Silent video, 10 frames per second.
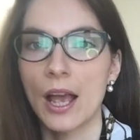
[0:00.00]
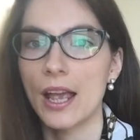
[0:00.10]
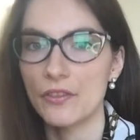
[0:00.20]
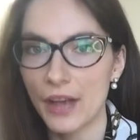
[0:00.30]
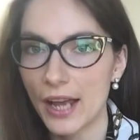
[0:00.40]

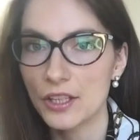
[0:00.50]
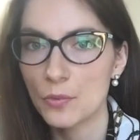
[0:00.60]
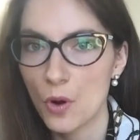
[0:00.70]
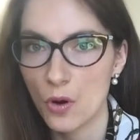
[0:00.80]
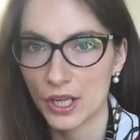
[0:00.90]
If any
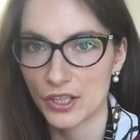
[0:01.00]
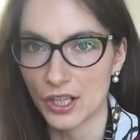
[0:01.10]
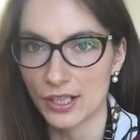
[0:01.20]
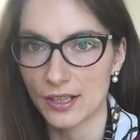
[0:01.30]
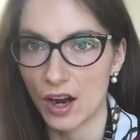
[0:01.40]

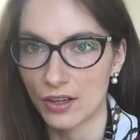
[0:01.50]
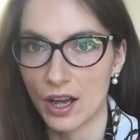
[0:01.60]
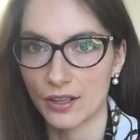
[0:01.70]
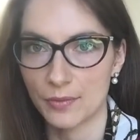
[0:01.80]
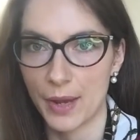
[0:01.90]
mortgages are
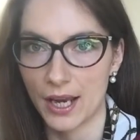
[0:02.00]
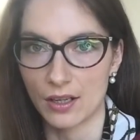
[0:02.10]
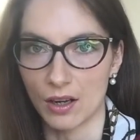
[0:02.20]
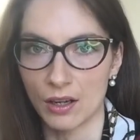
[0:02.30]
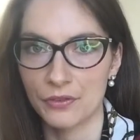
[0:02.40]
not paid
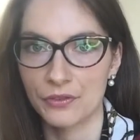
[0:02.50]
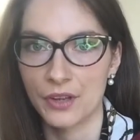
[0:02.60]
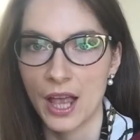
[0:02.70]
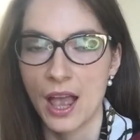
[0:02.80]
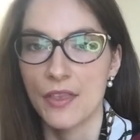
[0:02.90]
off,
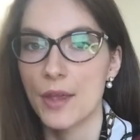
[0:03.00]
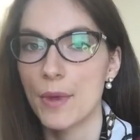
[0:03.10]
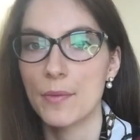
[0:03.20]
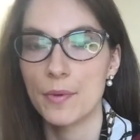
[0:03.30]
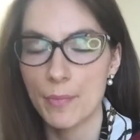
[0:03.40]
they
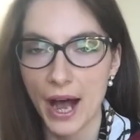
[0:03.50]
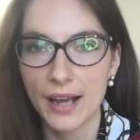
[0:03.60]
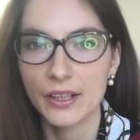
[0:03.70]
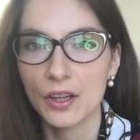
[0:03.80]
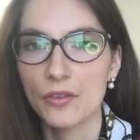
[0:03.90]
may be
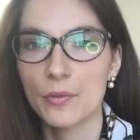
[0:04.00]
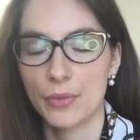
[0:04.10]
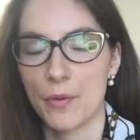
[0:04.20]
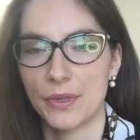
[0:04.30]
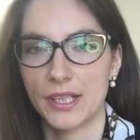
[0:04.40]
binding on the
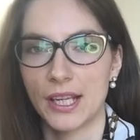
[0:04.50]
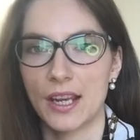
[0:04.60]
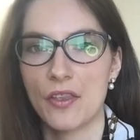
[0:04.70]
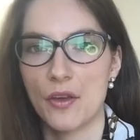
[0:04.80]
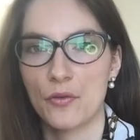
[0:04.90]

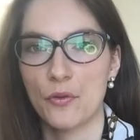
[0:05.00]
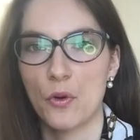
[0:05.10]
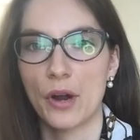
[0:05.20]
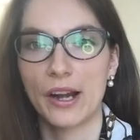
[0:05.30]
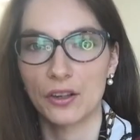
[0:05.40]
property,
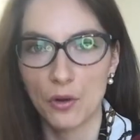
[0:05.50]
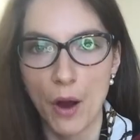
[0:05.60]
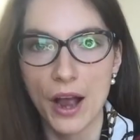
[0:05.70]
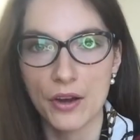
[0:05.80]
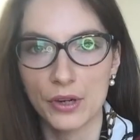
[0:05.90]
therefore
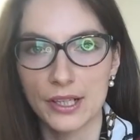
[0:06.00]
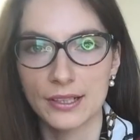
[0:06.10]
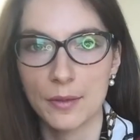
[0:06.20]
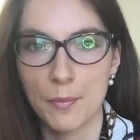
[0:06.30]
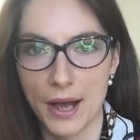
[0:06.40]

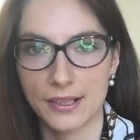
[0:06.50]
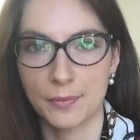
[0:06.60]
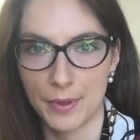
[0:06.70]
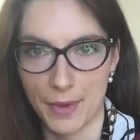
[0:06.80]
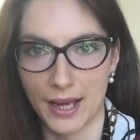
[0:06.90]
inquiries must
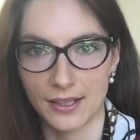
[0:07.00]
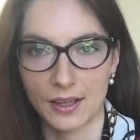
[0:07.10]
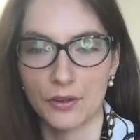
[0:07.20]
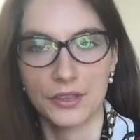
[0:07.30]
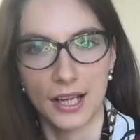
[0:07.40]
be made
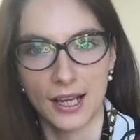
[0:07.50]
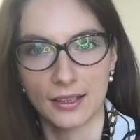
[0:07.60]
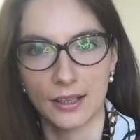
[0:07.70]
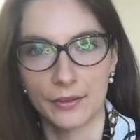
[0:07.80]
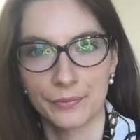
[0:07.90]
of the
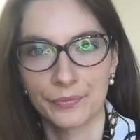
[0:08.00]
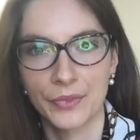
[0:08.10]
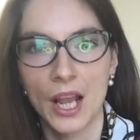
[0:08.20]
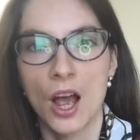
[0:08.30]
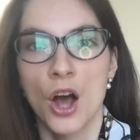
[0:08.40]
lender.
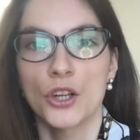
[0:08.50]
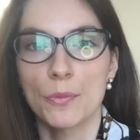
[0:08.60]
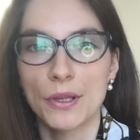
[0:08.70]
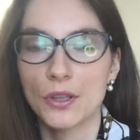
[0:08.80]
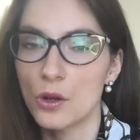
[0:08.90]
You
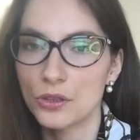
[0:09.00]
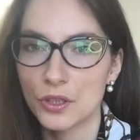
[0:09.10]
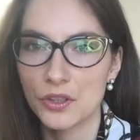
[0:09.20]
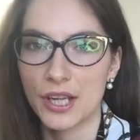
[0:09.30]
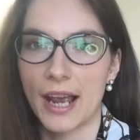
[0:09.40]
must also
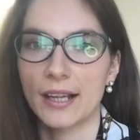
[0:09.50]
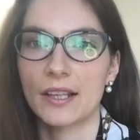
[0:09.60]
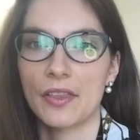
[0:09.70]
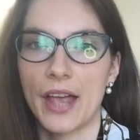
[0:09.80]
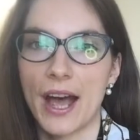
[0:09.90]

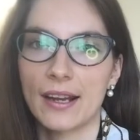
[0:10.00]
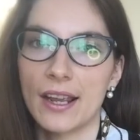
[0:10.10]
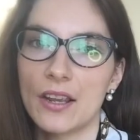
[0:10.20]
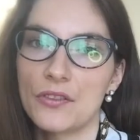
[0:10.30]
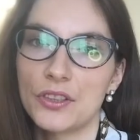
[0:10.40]
check that
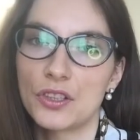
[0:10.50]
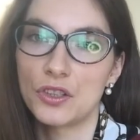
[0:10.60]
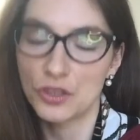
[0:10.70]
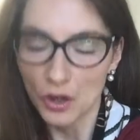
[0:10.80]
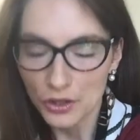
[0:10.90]
if the
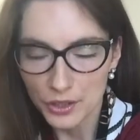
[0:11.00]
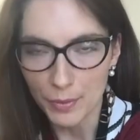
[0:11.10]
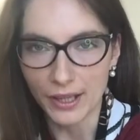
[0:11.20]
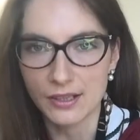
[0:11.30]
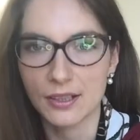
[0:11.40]

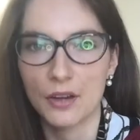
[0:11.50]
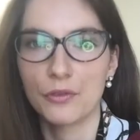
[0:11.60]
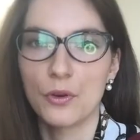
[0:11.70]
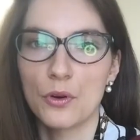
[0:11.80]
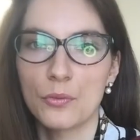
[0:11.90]
documents that
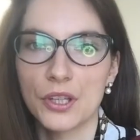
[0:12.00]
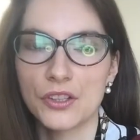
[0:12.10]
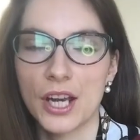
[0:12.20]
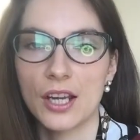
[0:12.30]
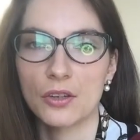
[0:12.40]
form the
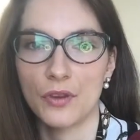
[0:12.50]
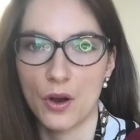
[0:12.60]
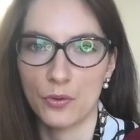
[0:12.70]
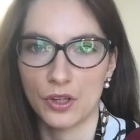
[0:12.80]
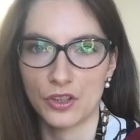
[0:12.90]
chain of
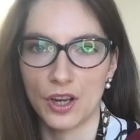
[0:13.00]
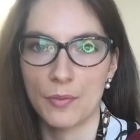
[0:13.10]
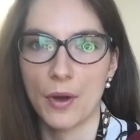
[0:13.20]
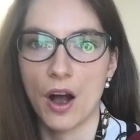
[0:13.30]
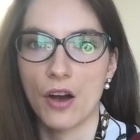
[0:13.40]

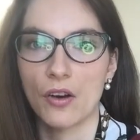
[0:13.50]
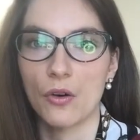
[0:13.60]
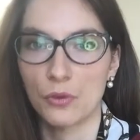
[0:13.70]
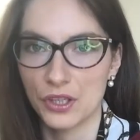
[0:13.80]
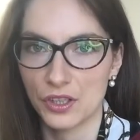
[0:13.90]
ownership are
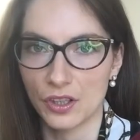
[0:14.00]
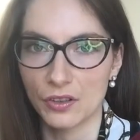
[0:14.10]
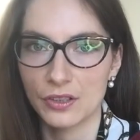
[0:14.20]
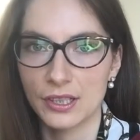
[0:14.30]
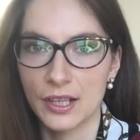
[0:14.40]

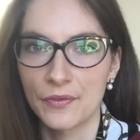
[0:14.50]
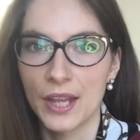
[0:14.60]
originals